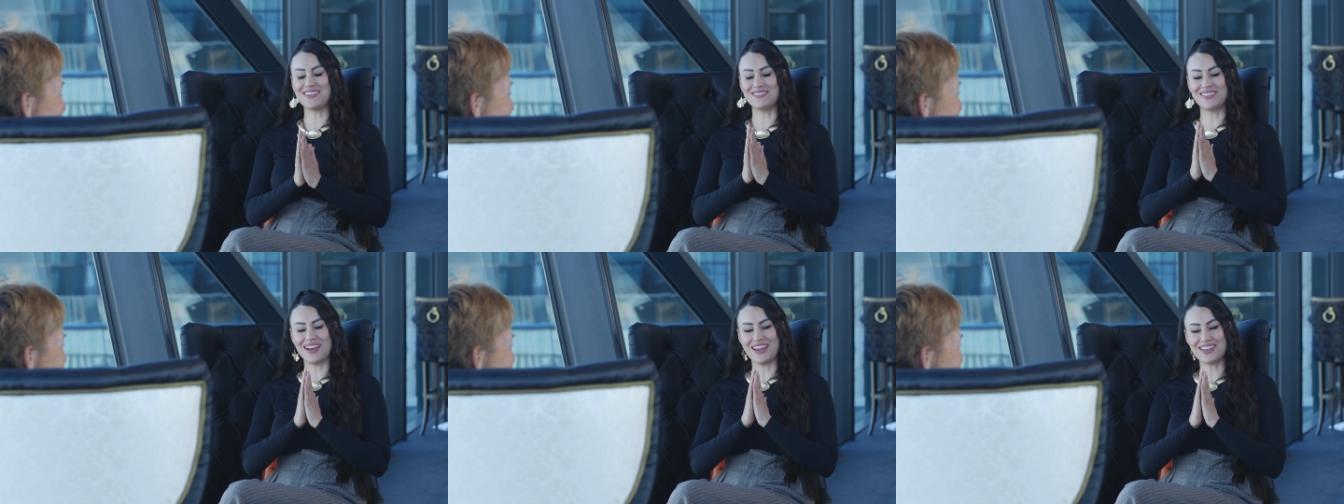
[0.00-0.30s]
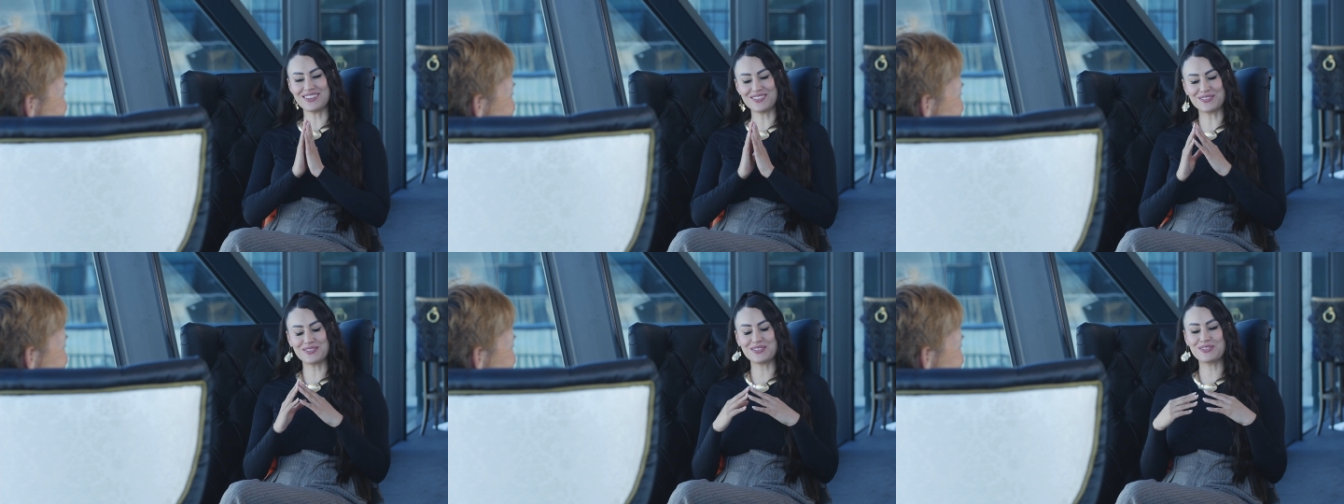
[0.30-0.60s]
I'm
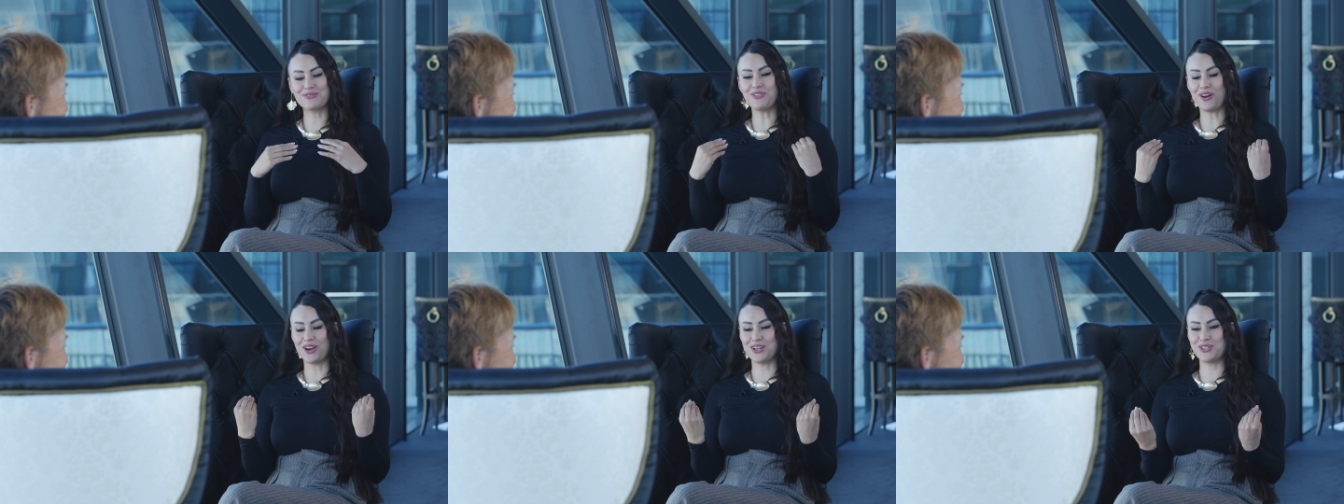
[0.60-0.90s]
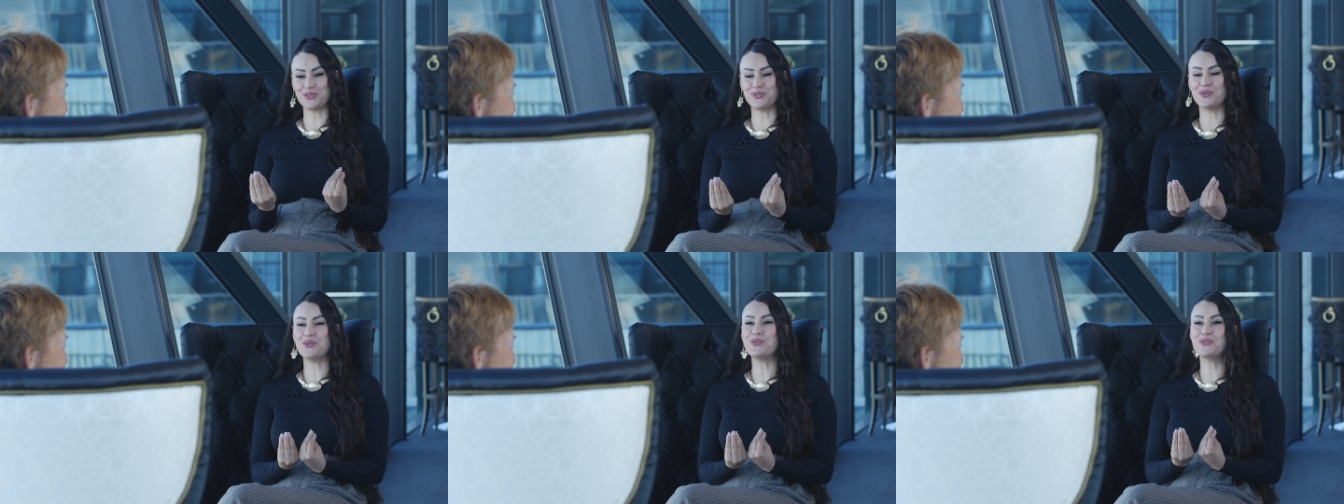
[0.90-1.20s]
like,
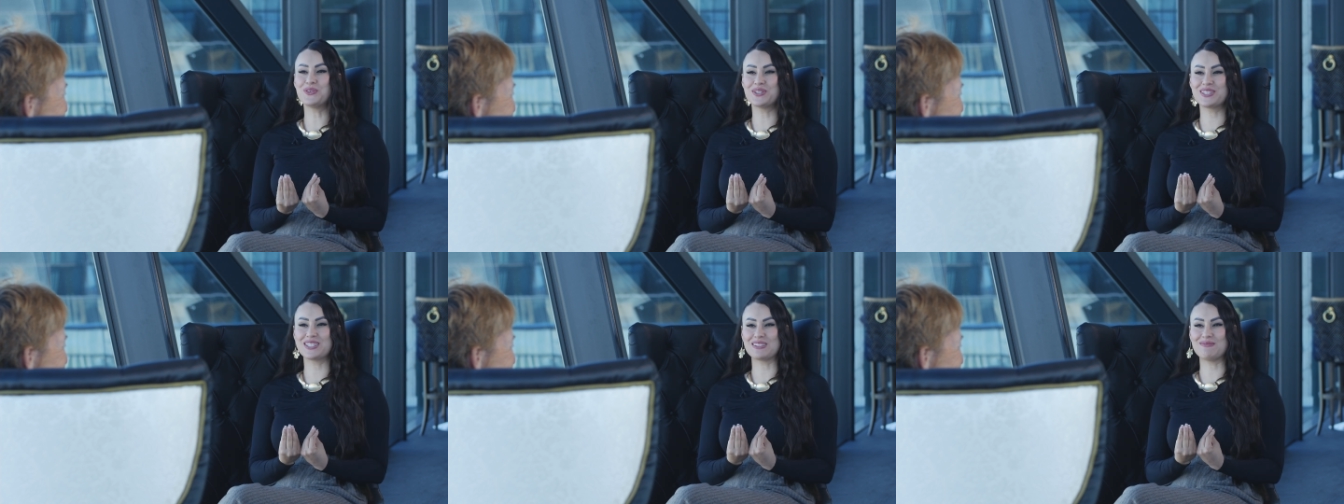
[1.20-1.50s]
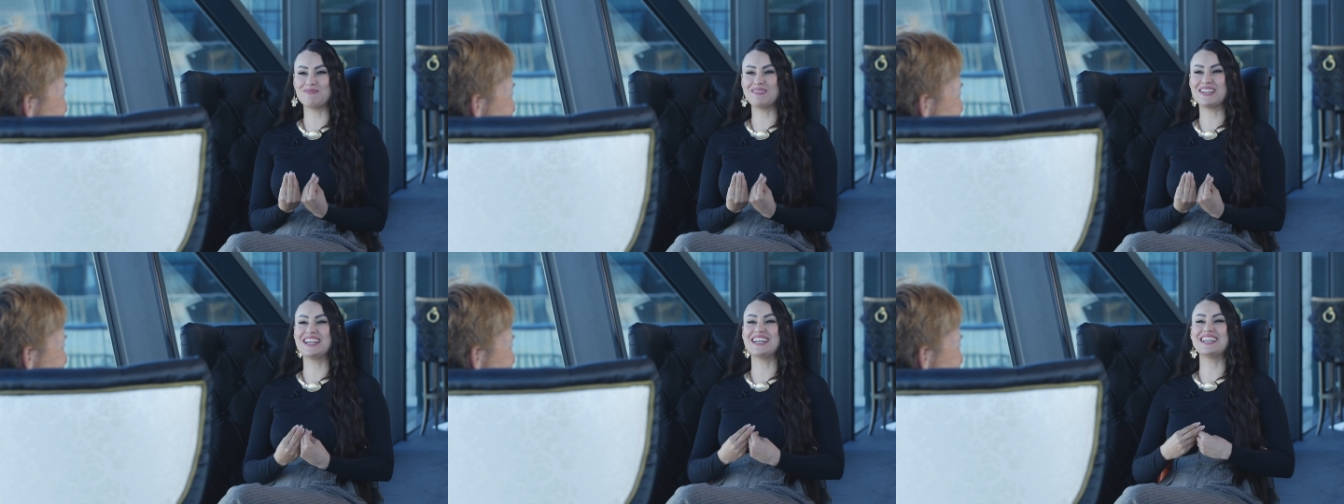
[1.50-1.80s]
find your
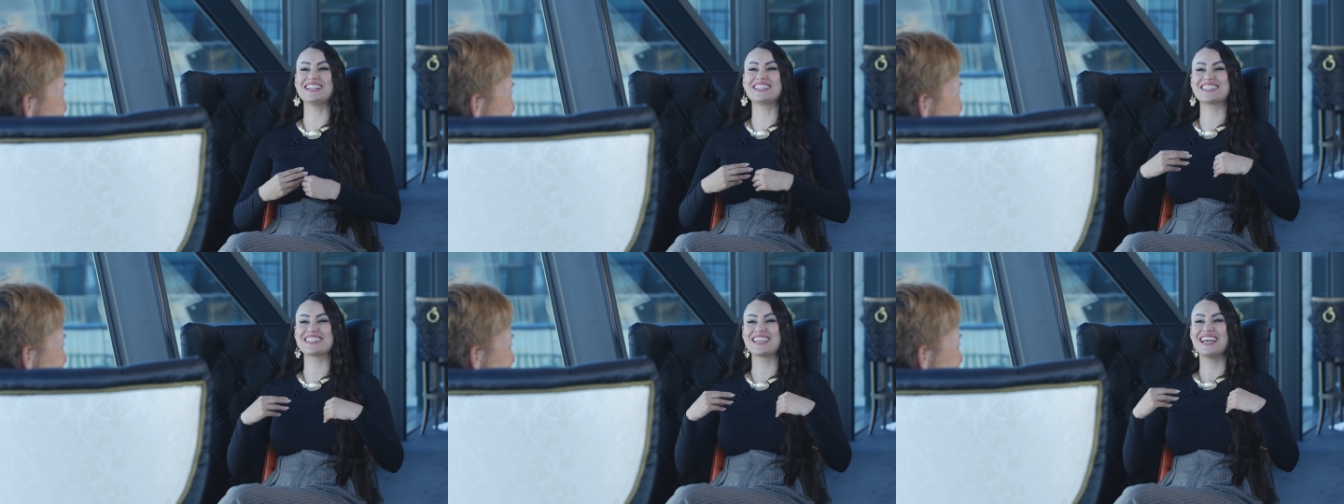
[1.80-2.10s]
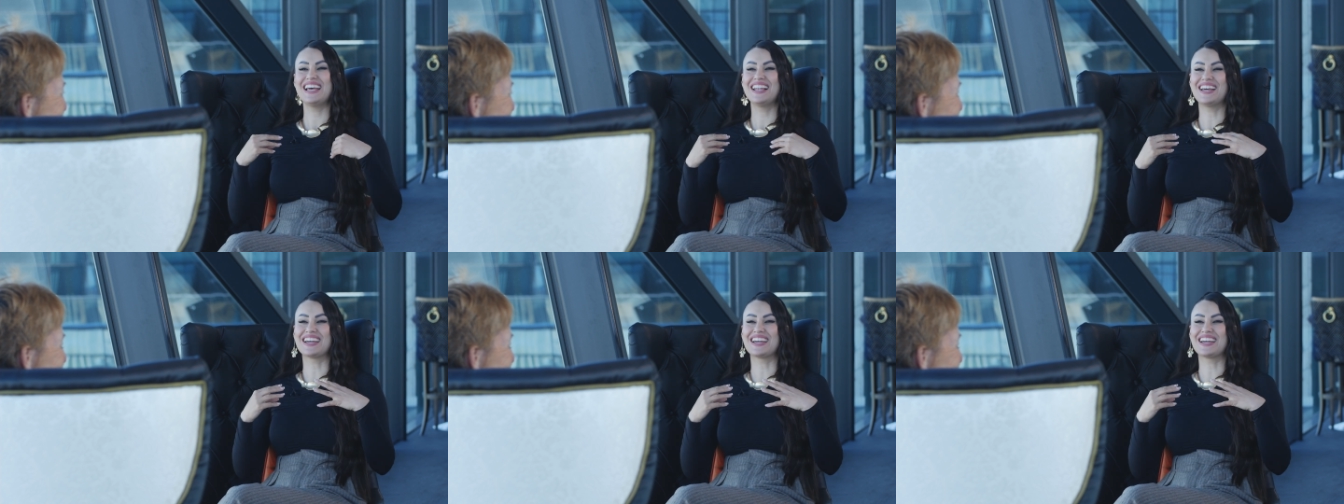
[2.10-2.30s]
awesomeness.